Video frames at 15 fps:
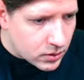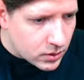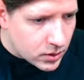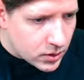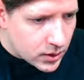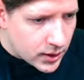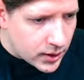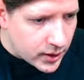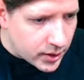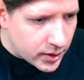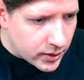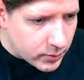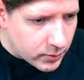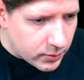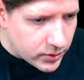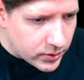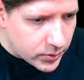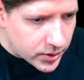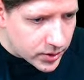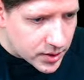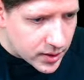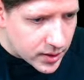And then we will do
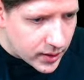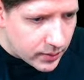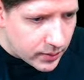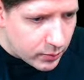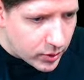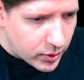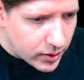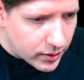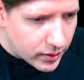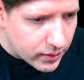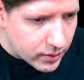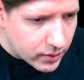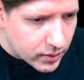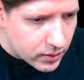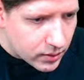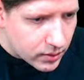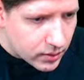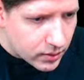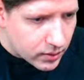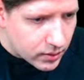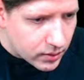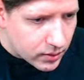the same with
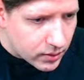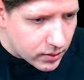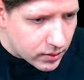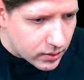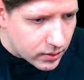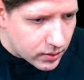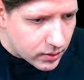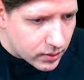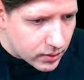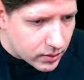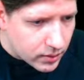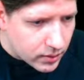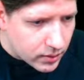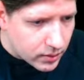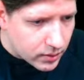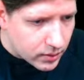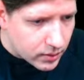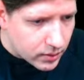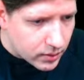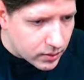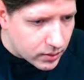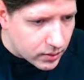cmonster2
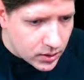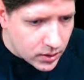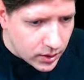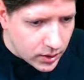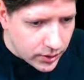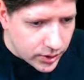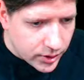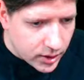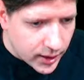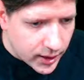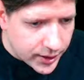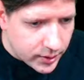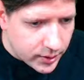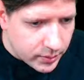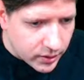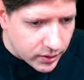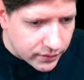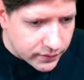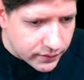in the line above.